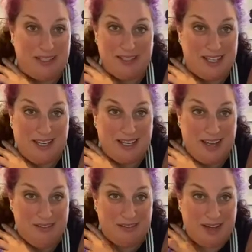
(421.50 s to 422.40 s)
because they can't
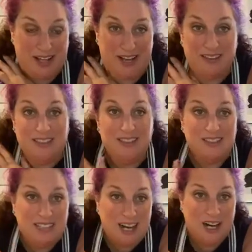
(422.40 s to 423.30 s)
have that right now.
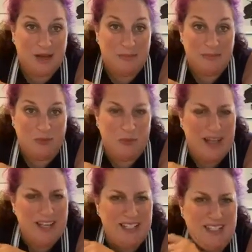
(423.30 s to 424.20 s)

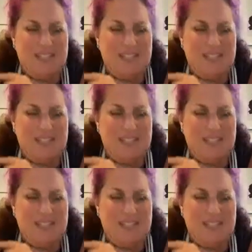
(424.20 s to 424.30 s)
Weddings